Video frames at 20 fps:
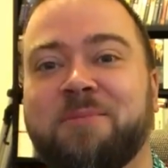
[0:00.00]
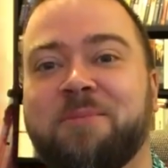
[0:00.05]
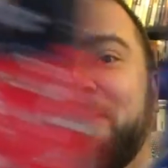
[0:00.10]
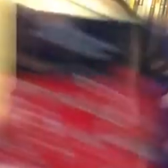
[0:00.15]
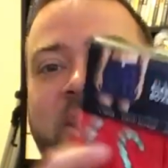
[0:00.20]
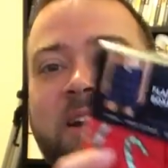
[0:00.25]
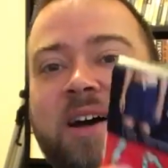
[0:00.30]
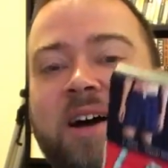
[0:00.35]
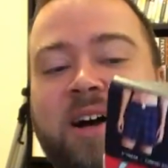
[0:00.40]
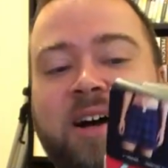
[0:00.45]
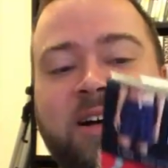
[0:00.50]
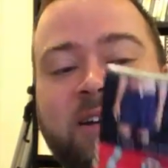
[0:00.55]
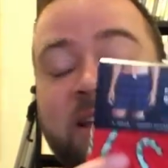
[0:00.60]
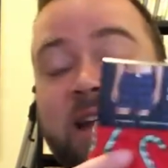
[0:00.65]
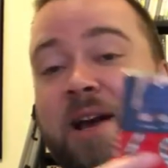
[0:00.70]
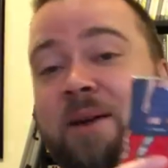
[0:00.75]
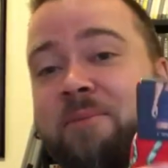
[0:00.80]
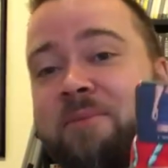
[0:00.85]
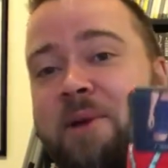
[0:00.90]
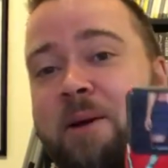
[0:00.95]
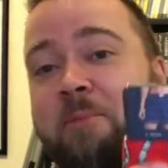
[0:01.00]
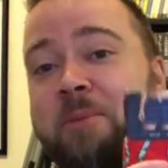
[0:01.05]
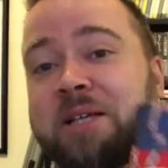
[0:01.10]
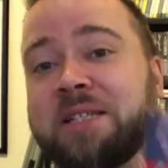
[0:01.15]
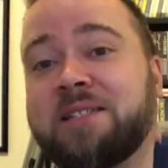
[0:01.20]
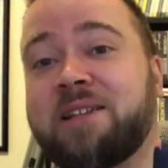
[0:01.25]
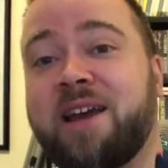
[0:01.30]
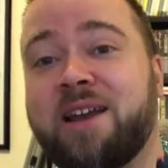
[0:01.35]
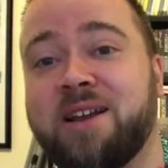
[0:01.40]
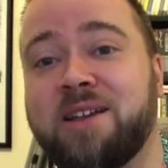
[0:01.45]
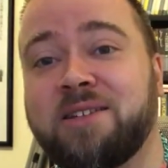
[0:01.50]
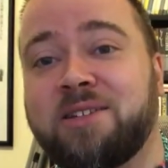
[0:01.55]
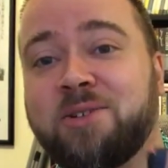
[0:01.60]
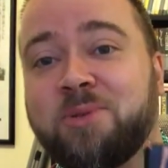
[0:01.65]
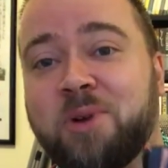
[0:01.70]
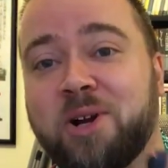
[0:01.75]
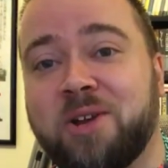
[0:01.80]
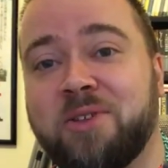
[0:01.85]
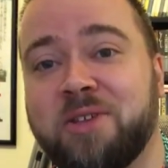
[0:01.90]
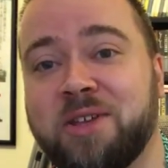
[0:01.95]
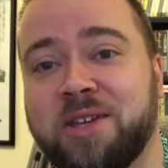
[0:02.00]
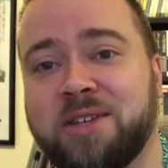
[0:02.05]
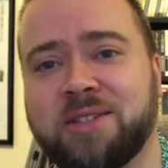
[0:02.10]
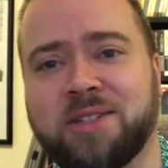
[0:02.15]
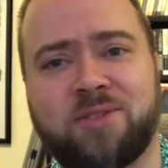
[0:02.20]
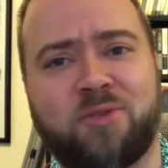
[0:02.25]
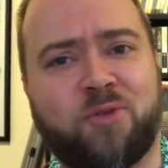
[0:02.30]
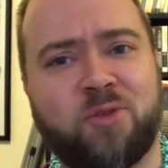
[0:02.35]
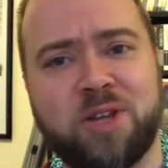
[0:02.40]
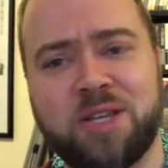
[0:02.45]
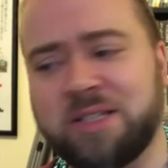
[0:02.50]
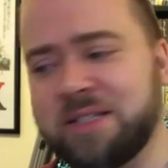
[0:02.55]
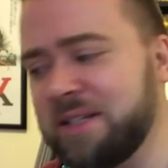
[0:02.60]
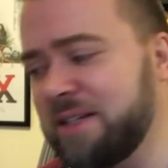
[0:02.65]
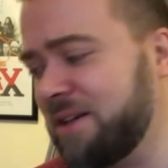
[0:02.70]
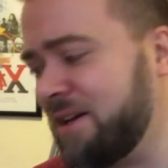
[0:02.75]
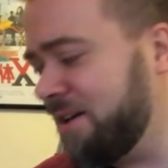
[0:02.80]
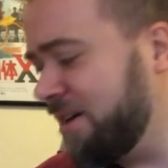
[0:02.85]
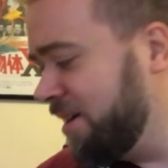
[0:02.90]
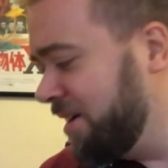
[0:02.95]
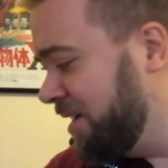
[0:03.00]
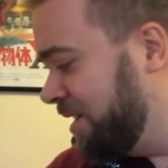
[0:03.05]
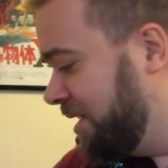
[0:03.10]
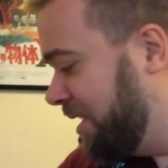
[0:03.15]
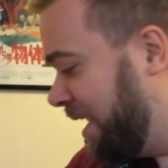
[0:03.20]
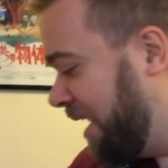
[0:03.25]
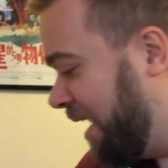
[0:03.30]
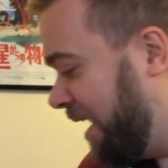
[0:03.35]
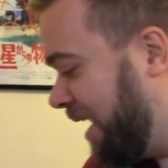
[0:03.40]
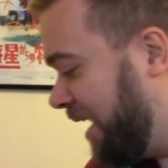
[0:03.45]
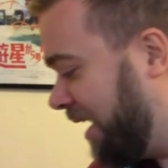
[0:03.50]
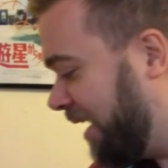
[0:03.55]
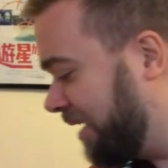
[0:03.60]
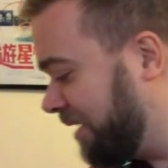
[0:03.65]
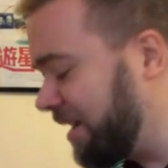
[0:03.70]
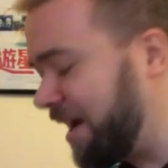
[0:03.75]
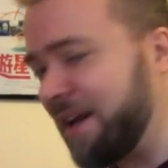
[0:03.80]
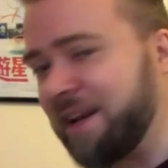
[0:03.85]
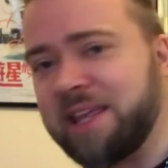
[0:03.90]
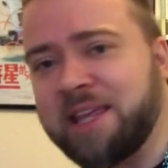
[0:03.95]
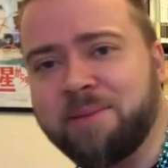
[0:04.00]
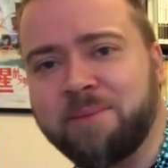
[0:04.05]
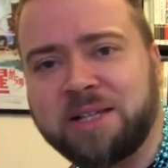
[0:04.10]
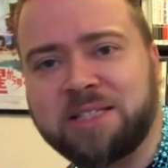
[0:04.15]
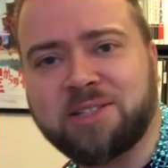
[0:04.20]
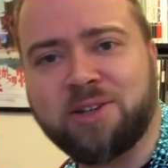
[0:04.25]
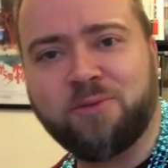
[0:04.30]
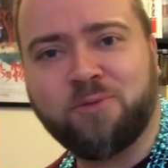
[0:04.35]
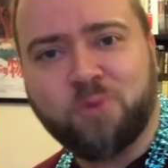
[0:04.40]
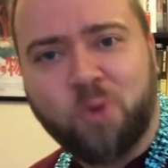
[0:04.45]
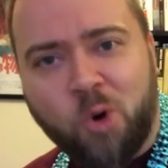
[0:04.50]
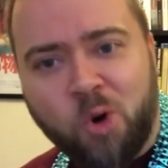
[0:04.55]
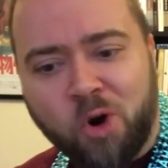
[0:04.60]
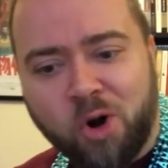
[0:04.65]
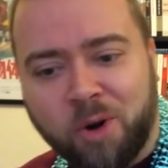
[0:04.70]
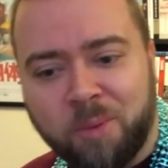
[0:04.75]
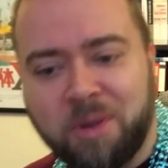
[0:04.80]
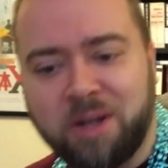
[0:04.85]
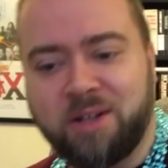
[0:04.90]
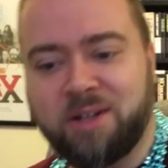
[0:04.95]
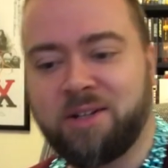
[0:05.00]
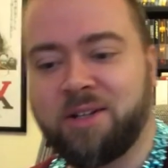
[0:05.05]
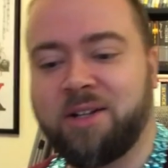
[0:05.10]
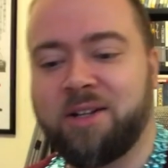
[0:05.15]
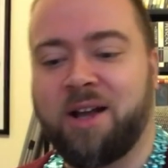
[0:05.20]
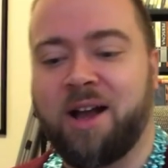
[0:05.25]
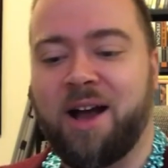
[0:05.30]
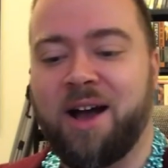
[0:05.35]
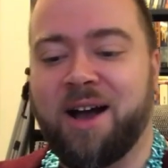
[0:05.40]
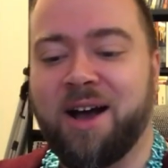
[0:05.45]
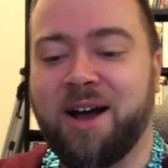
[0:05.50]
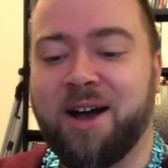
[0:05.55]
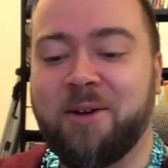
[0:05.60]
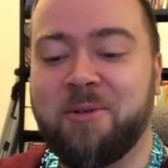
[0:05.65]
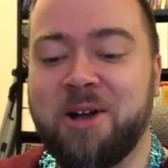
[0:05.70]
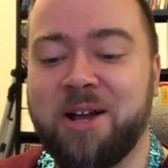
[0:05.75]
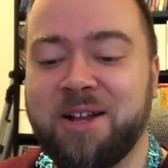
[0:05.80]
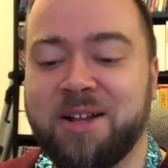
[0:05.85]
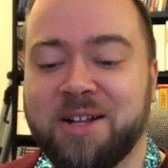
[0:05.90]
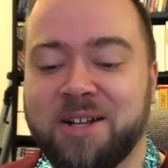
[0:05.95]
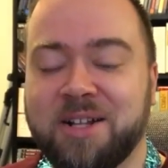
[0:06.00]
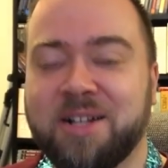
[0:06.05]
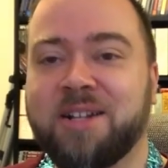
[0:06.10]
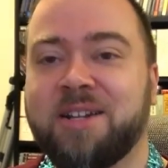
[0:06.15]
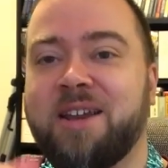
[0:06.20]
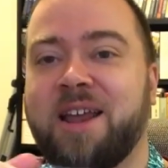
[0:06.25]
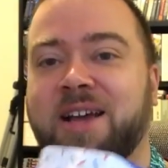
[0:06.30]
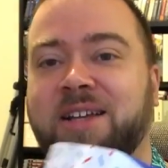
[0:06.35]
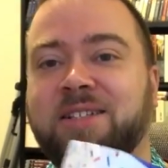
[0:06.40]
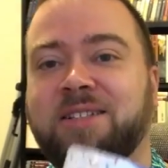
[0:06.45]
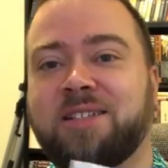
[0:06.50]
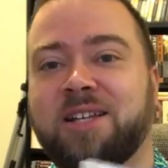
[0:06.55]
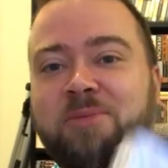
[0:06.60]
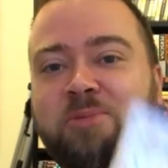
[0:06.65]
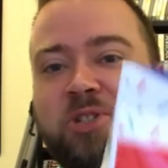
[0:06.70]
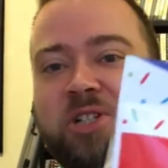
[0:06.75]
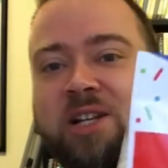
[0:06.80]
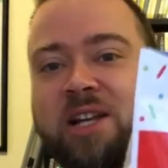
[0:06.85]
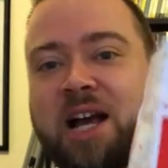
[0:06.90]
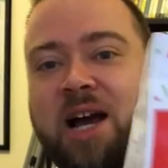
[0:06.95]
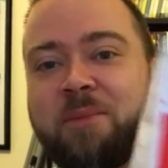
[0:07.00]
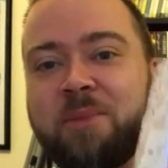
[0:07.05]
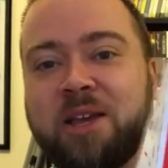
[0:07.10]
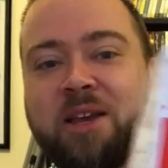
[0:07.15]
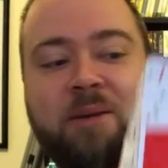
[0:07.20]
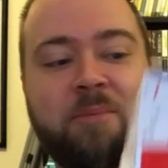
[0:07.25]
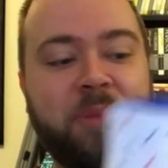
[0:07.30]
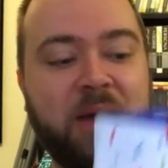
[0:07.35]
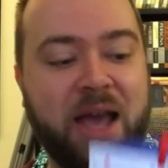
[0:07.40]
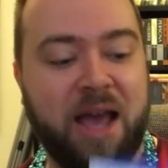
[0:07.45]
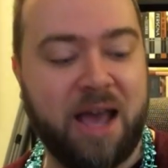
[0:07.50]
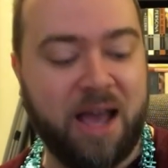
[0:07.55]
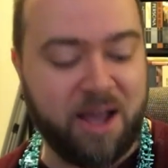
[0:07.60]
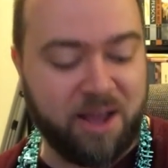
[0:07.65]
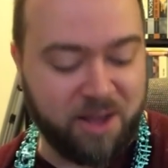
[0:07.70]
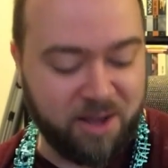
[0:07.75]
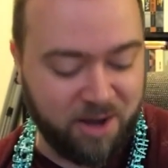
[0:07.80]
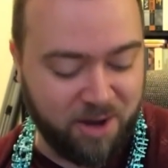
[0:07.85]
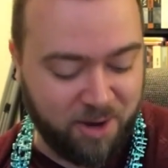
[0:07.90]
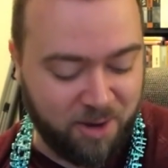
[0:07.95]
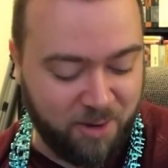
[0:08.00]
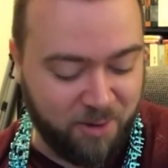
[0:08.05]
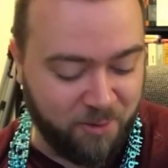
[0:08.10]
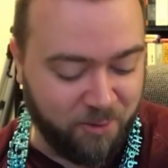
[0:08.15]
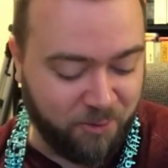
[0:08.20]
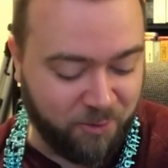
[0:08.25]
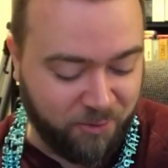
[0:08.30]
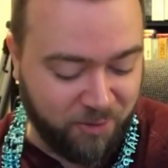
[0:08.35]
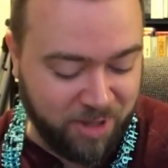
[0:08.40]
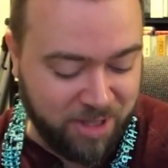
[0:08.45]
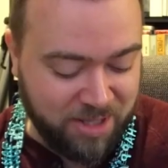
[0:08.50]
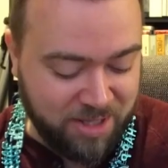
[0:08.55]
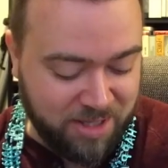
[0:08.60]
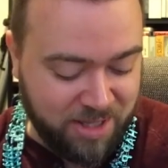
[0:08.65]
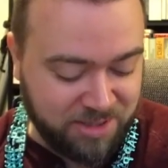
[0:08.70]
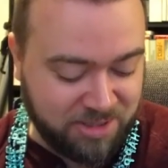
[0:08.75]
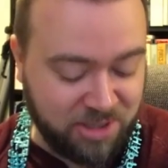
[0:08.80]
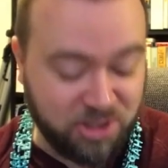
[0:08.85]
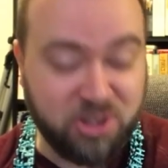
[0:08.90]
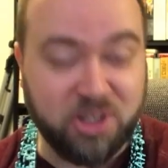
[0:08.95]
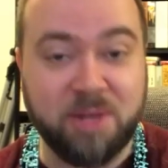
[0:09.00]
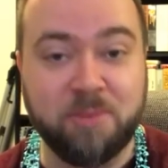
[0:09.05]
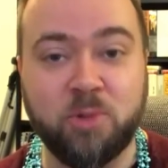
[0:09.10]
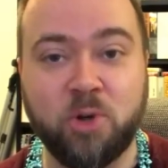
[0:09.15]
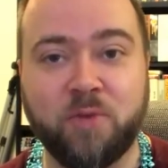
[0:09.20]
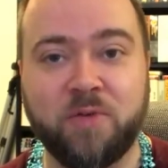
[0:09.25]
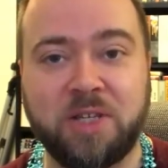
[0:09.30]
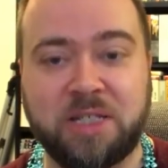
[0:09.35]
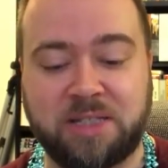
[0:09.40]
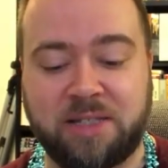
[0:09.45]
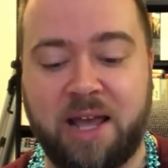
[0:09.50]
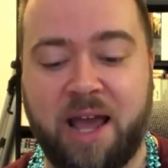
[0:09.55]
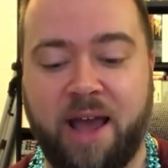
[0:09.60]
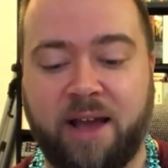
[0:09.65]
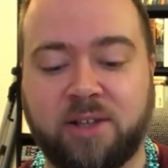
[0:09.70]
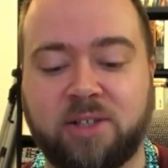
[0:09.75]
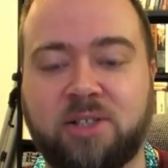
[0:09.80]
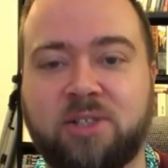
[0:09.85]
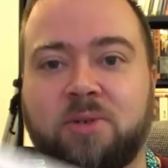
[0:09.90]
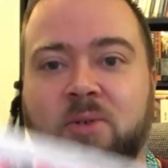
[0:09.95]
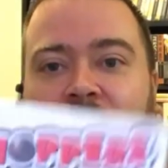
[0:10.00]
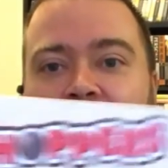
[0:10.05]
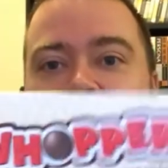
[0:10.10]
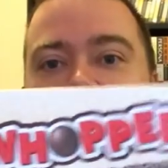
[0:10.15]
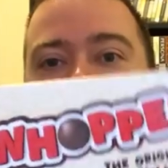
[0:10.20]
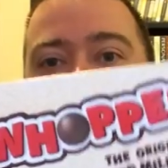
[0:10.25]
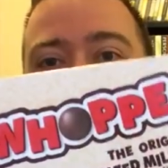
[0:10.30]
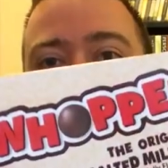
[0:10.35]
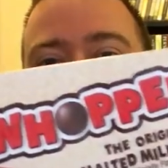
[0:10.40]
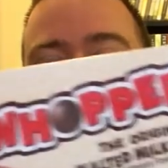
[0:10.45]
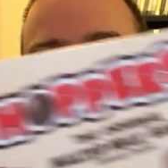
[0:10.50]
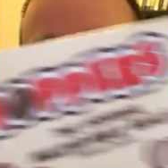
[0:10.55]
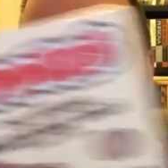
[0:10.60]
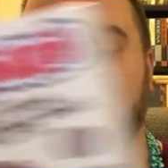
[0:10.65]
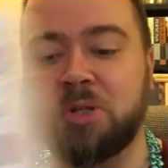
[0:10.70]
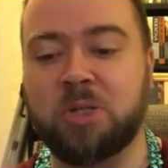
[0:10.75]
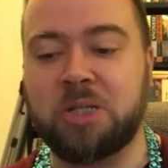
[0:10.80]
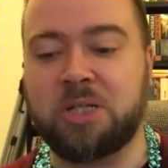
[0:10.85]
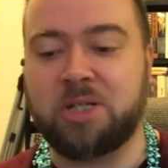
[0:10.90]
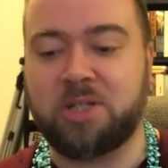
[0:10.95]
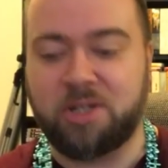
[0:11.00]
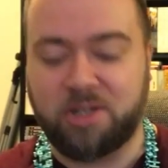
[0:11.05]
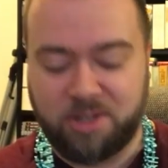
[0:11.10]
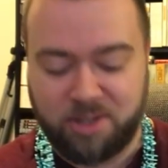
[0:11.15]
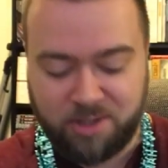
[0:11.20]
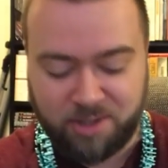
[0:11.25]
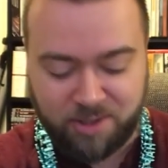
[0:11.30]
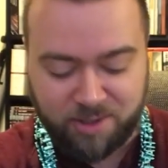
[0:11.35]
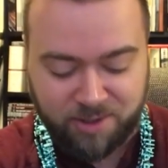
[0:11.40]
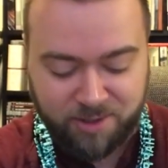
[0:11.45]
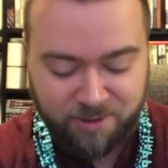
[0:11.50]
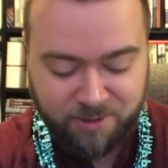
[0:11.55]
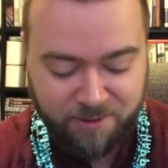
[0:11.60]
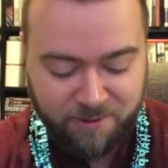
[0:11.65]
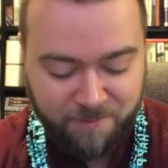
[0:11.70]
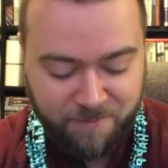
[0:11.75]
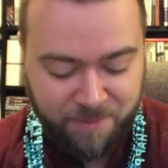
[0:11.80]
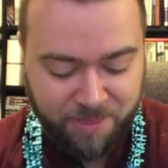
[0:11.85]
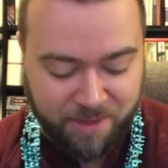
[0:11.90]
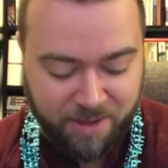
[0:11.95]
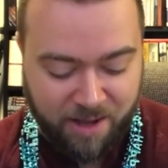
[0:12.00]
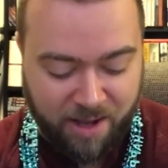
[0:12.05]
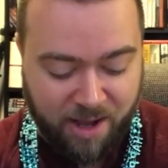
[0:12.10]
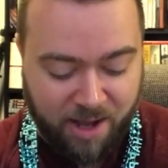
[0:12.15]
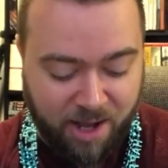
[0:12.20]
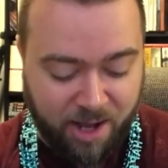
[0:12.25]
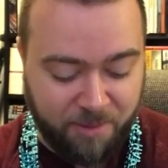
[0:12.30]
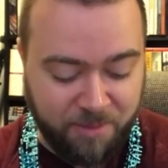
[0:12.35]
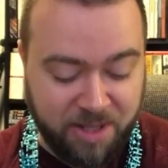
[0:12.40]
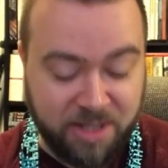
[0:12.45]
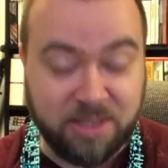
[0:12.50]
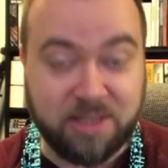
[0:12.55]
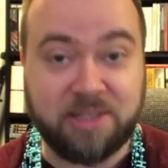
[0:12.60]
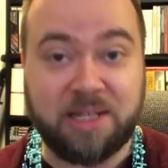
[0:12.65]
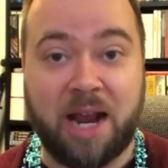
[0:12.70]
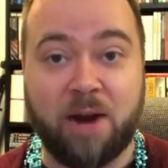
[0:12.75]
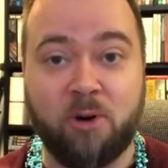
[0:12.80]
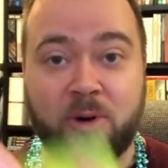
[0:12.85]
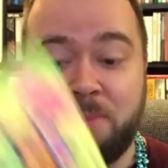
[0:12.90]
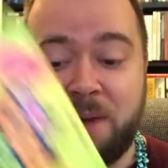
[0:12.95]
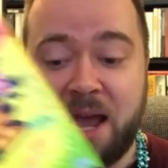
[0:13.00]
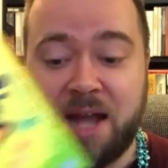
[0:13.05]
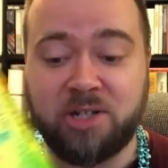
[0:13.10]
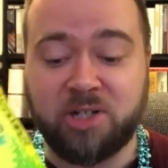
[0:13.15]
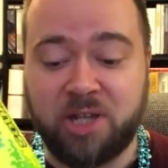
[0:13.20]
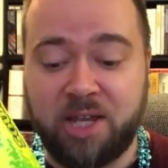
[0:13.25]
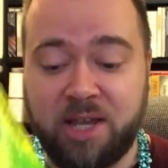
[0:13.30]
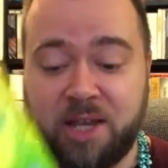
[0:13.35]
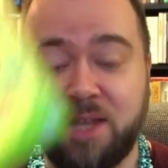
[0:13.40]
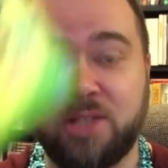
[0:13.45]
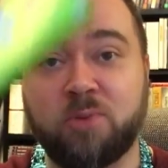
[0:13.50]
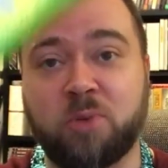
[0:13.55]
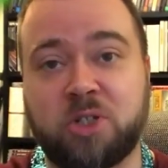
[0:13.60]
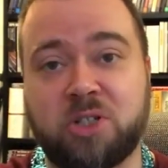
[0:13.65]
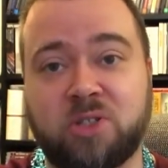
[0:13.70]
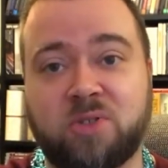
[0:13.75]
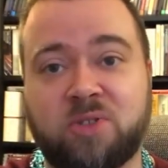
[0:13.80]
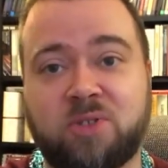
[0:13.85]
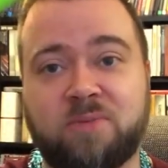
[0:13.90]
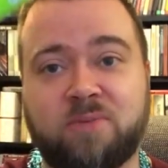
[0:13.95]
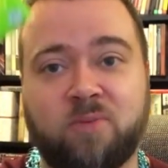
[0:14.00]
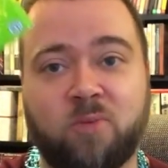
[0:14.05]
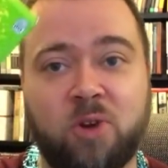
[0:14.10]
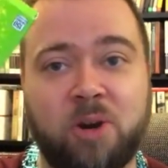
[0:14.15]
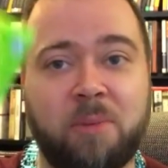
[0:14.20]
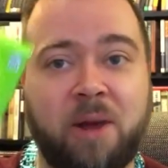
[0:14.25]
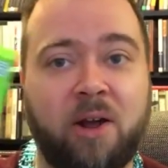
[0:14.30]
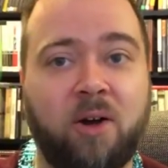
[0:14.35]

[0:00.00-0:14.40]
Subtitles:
But yeah, I'm excited to wear these. It's freezing. Gotta keep myself warm. Next up, she got me a bag of essentially movie snacks. Whoppers, Sour Patch Kids, which is one of